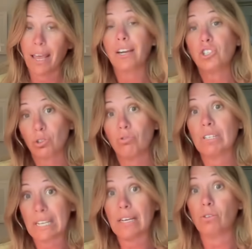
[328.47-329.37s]
and
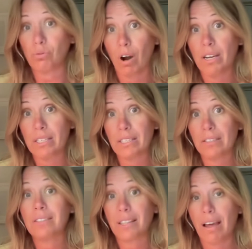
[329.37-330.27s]
children's legal rights
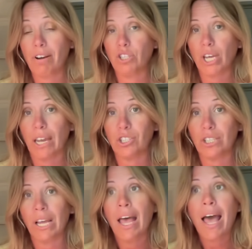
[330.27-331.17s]
to their
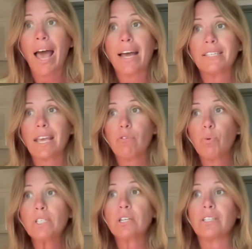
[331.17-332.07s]
education. And if
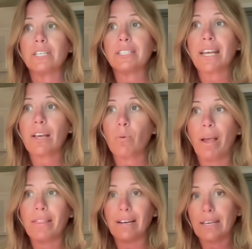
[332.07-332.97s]
we're starting to take
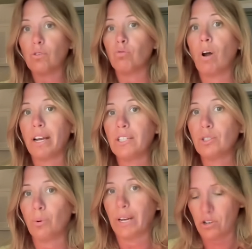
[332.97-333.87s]
away the legal rights
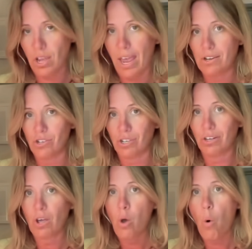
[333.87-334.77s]
to an
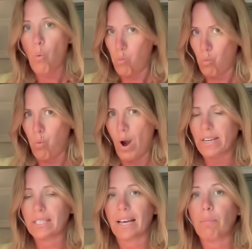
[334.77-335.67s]
education, where
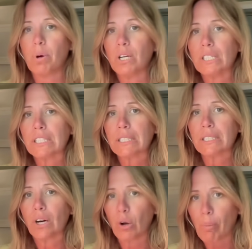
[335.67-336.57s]
does that put us
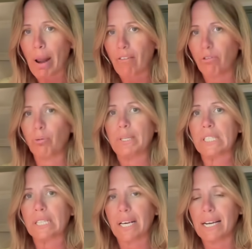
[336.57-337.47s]
on a platform in
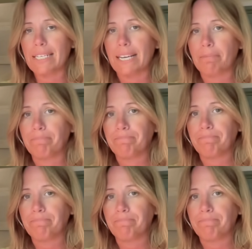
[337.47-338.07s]
society?